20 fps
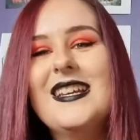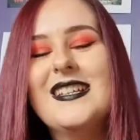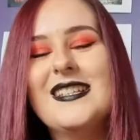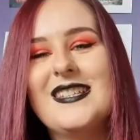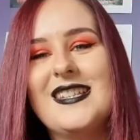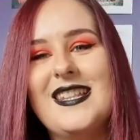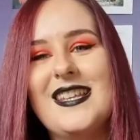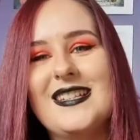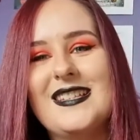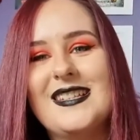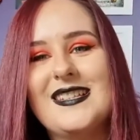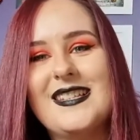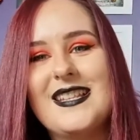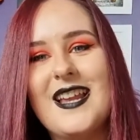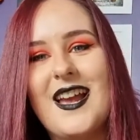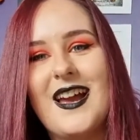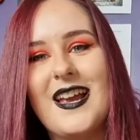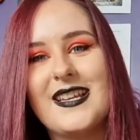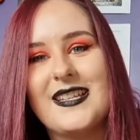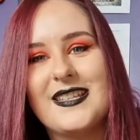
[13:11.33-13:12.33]
So this is the
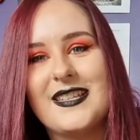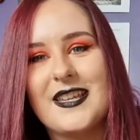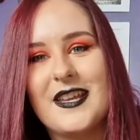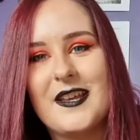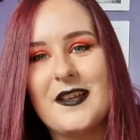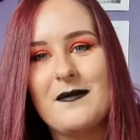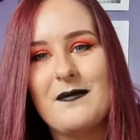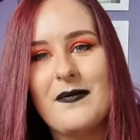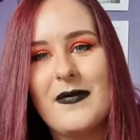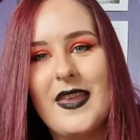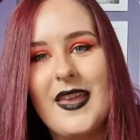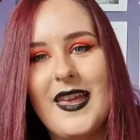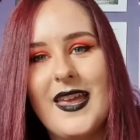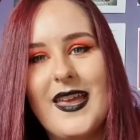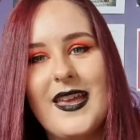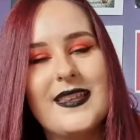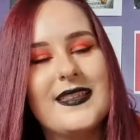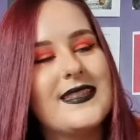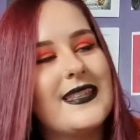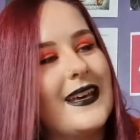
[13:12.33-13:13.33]
item.
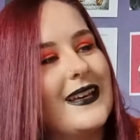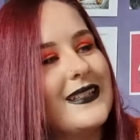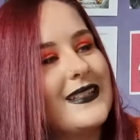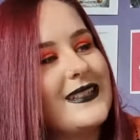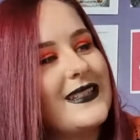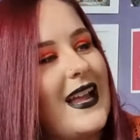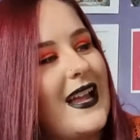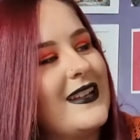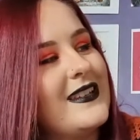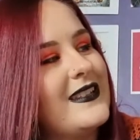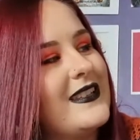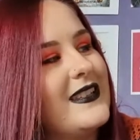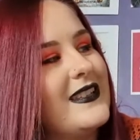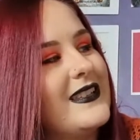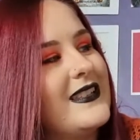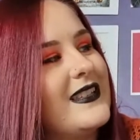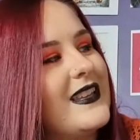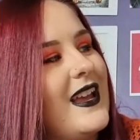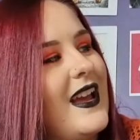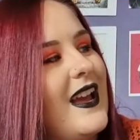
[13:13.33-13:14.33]
It is that
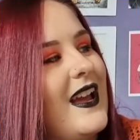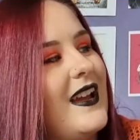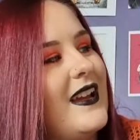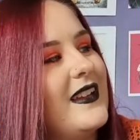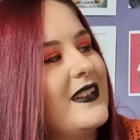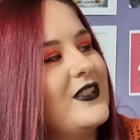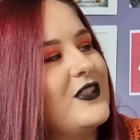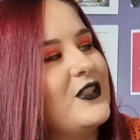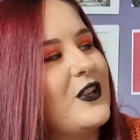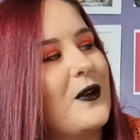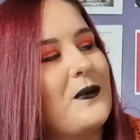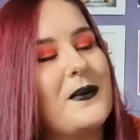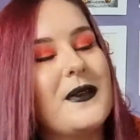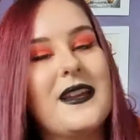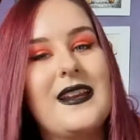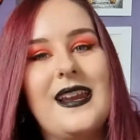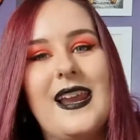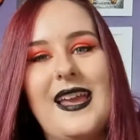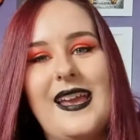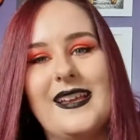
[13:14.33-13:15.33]
standard
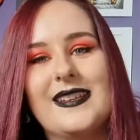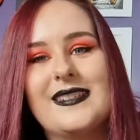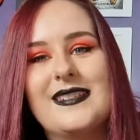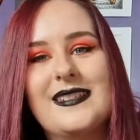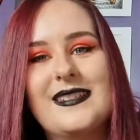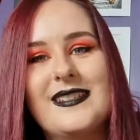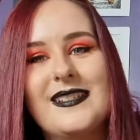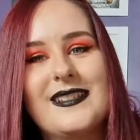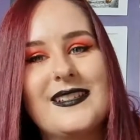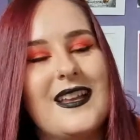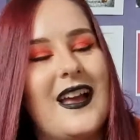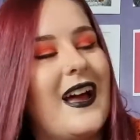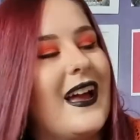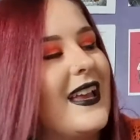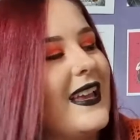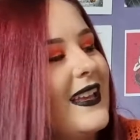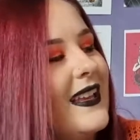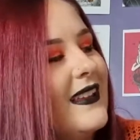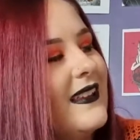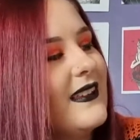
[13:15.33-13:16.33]
shopping list
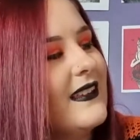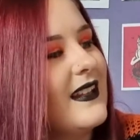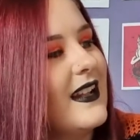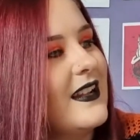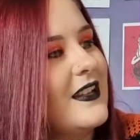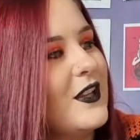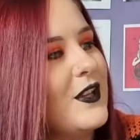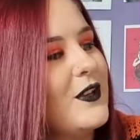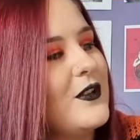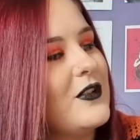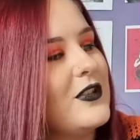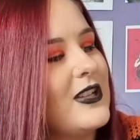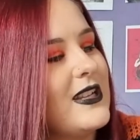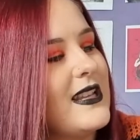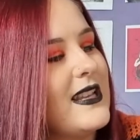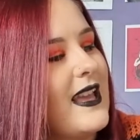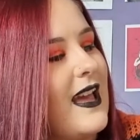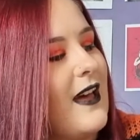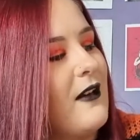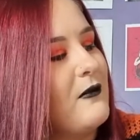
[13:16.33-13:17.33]
size that you
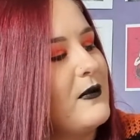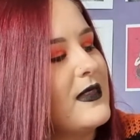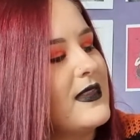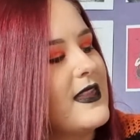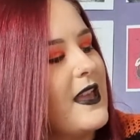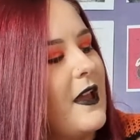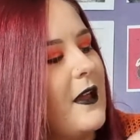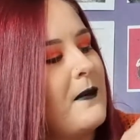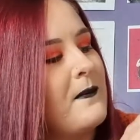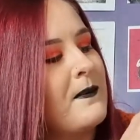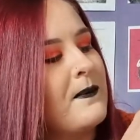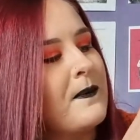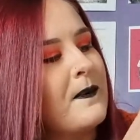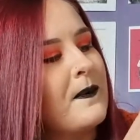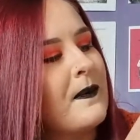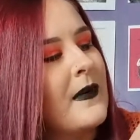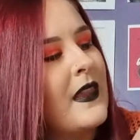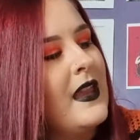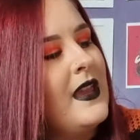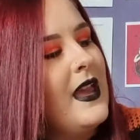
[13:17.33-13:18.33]
usually get with them.
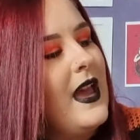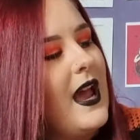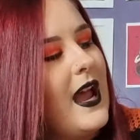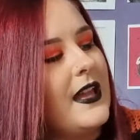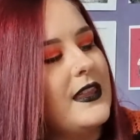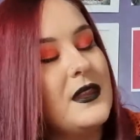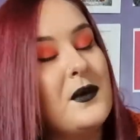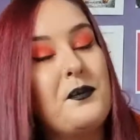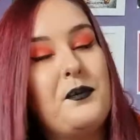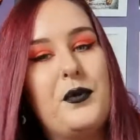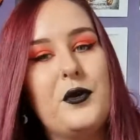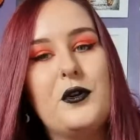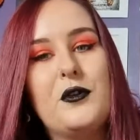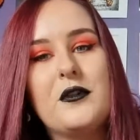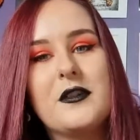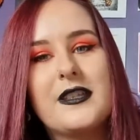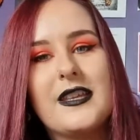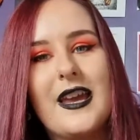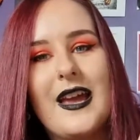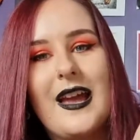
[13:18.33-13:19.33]
And the
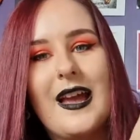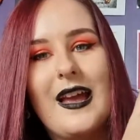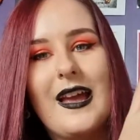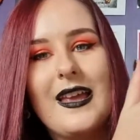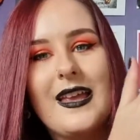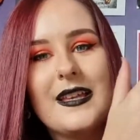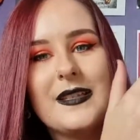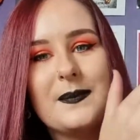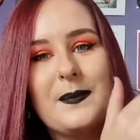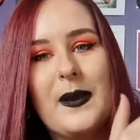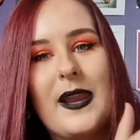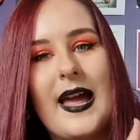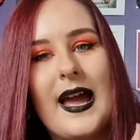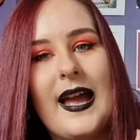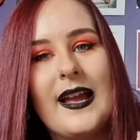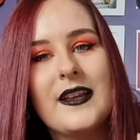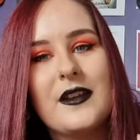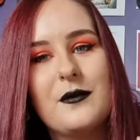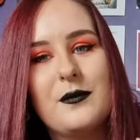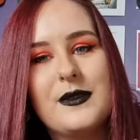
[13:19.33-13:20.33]
border is
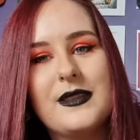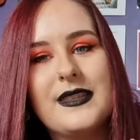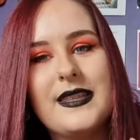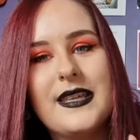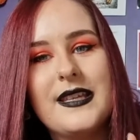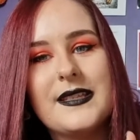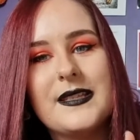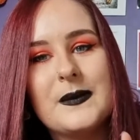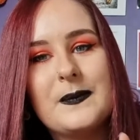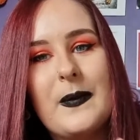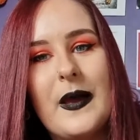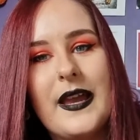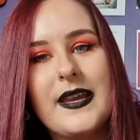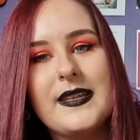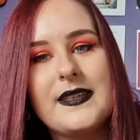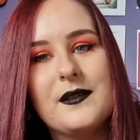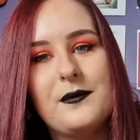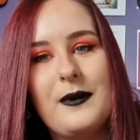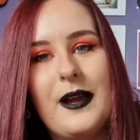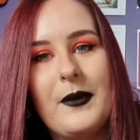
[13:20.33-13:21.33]
black with these
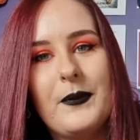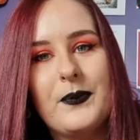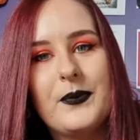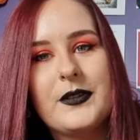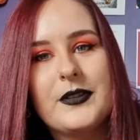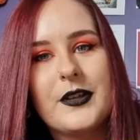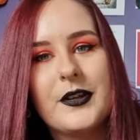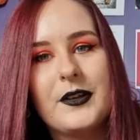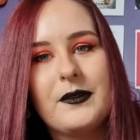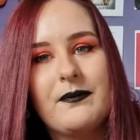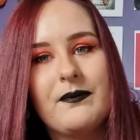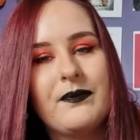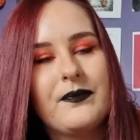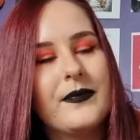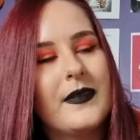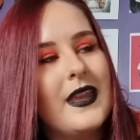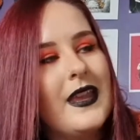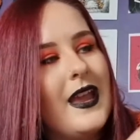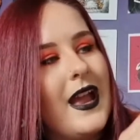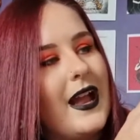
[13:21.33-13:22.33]
spider webs on.
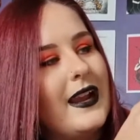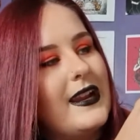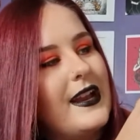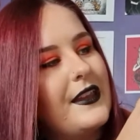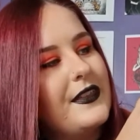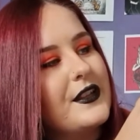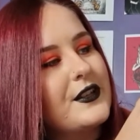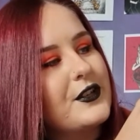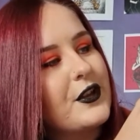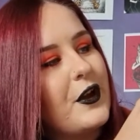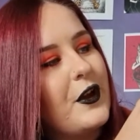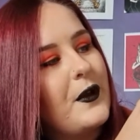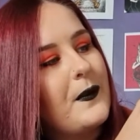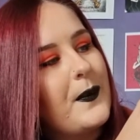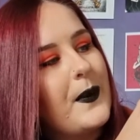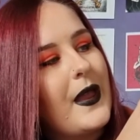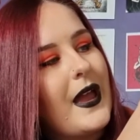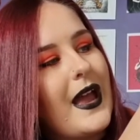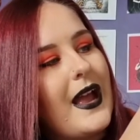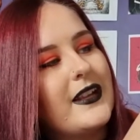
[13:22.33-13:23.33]
And at the
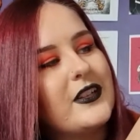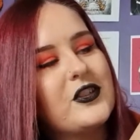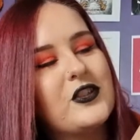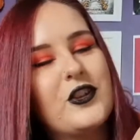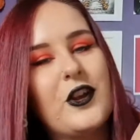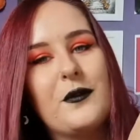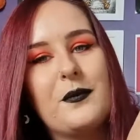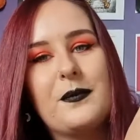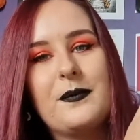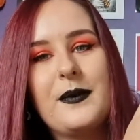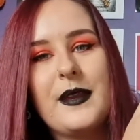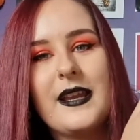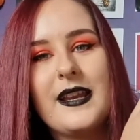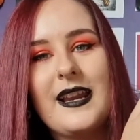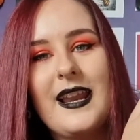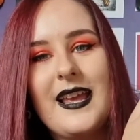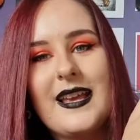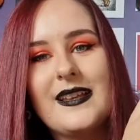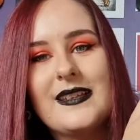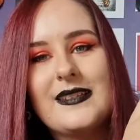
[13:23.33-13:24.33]
top it has shopping
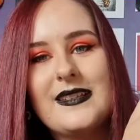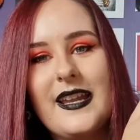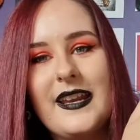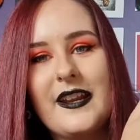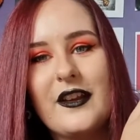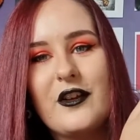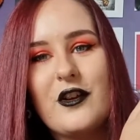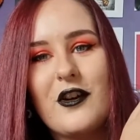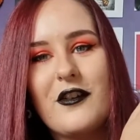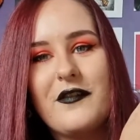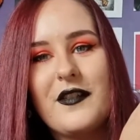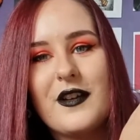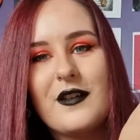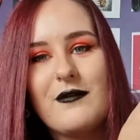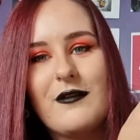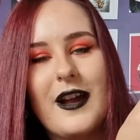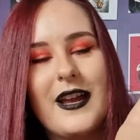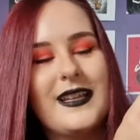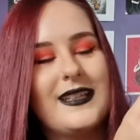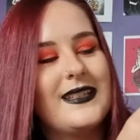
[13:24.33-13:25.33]
list in a Gothic
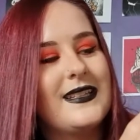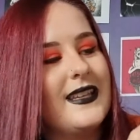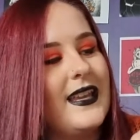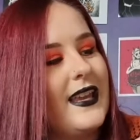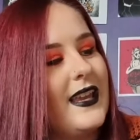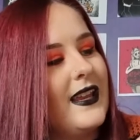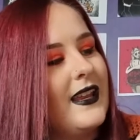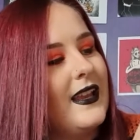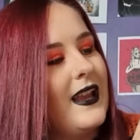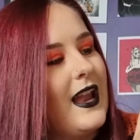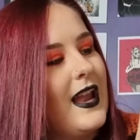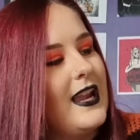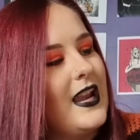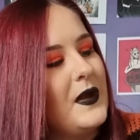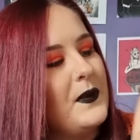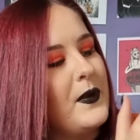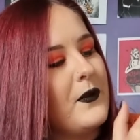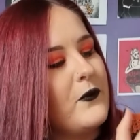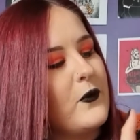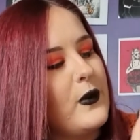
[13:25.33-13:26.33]
writing. And
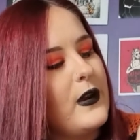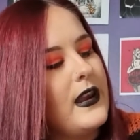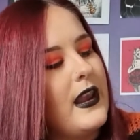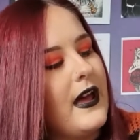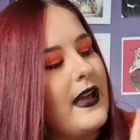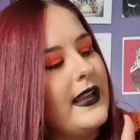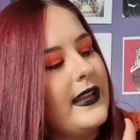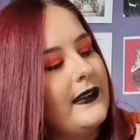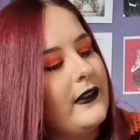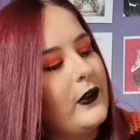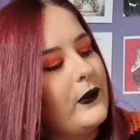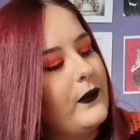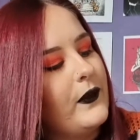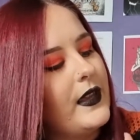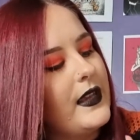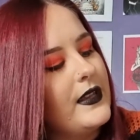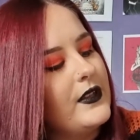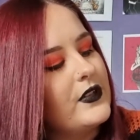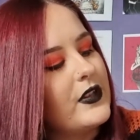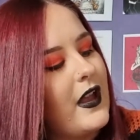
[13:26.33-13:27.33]
then we've got lines for
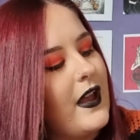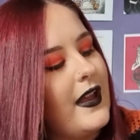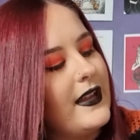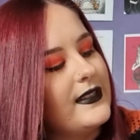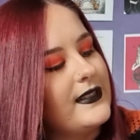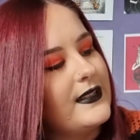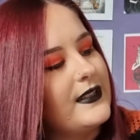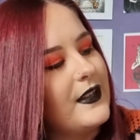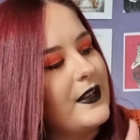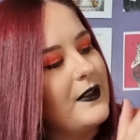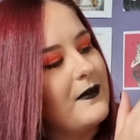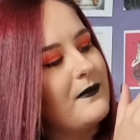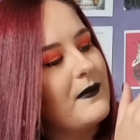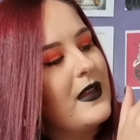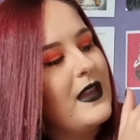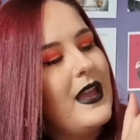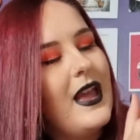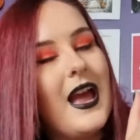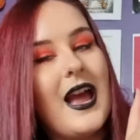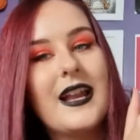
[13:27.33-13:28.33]
each item
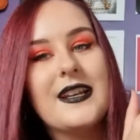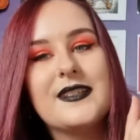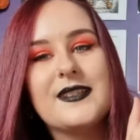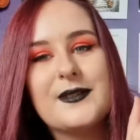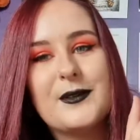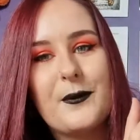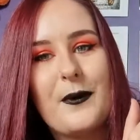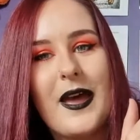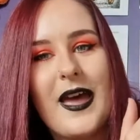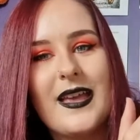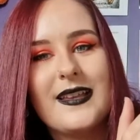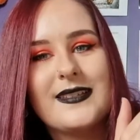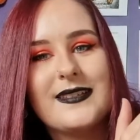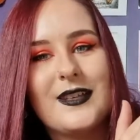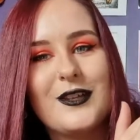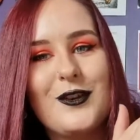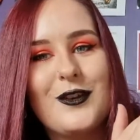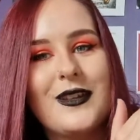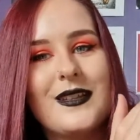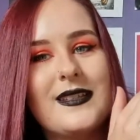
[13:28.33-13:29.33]
and squares so
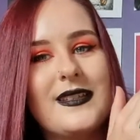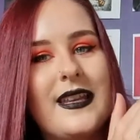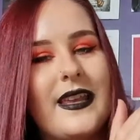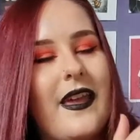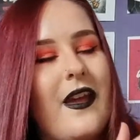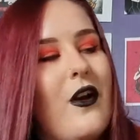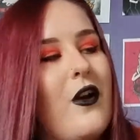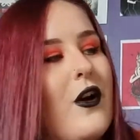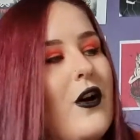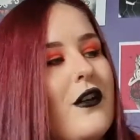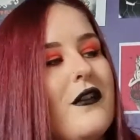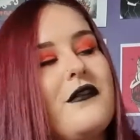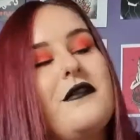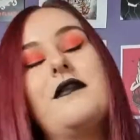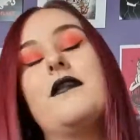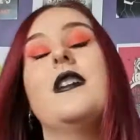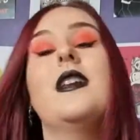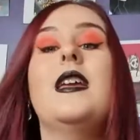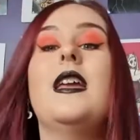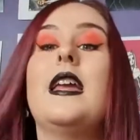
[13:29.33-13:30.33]
you can tick it off.
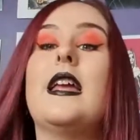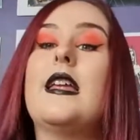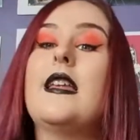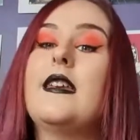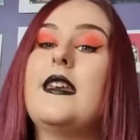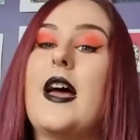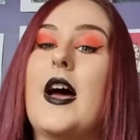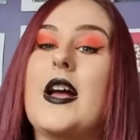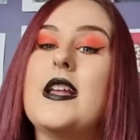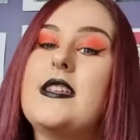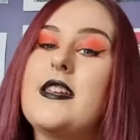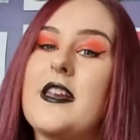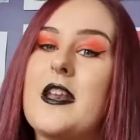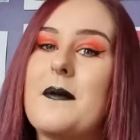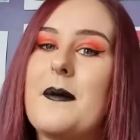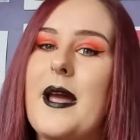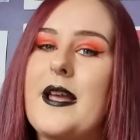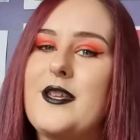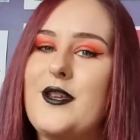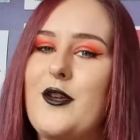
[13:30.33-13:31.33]
Now, I don't know
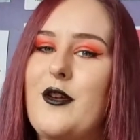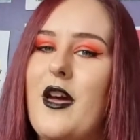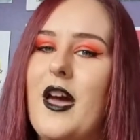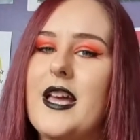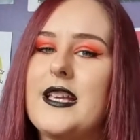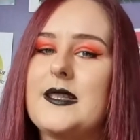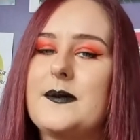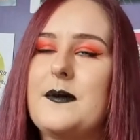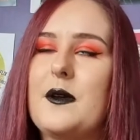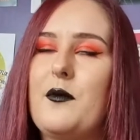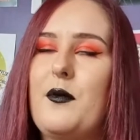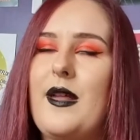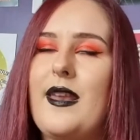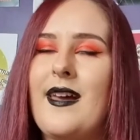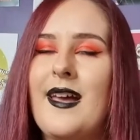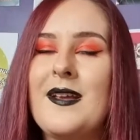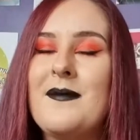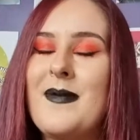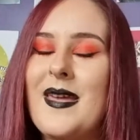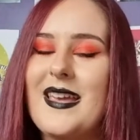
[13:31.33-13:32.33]
about you guys, but when
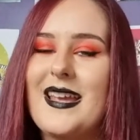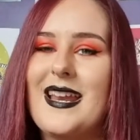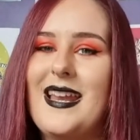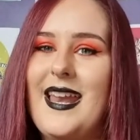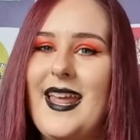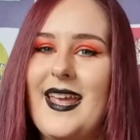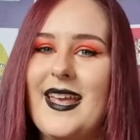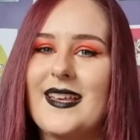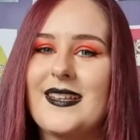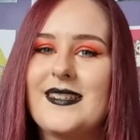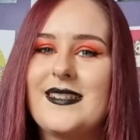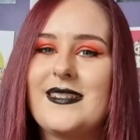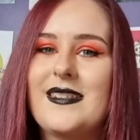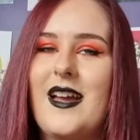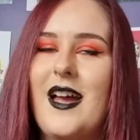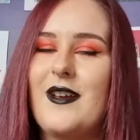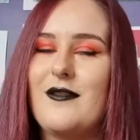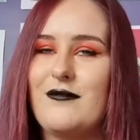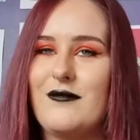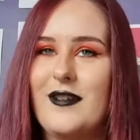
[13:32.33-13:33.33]
I make a list,
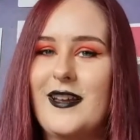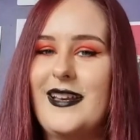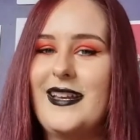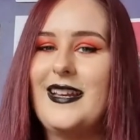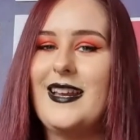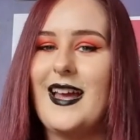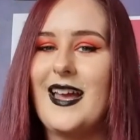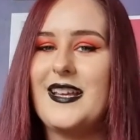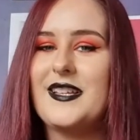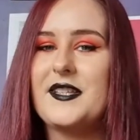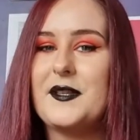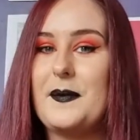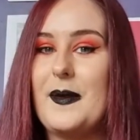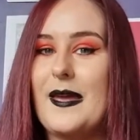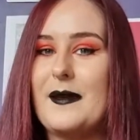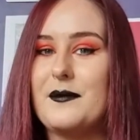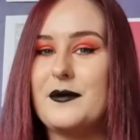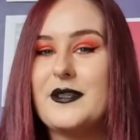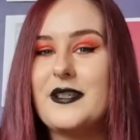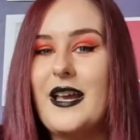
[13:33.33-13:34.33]
I really like to be
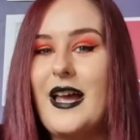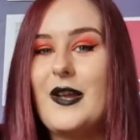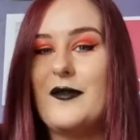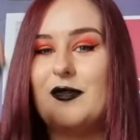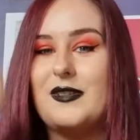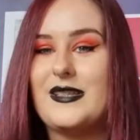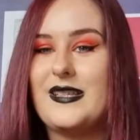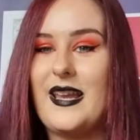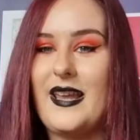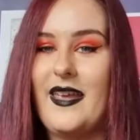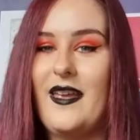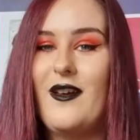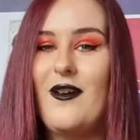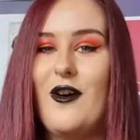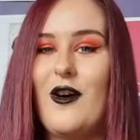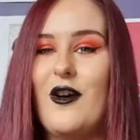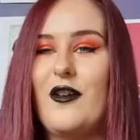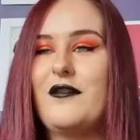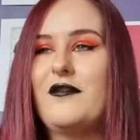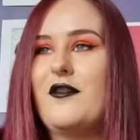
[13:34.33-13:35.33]
able to either tick it
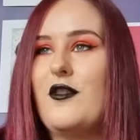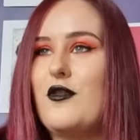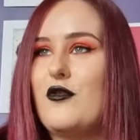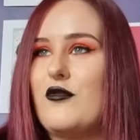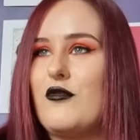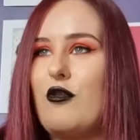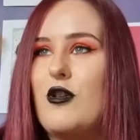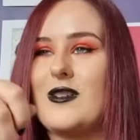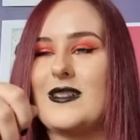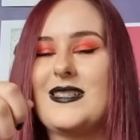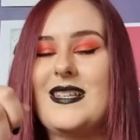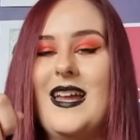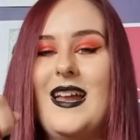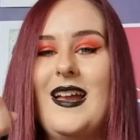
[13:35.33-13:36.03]
off or cross it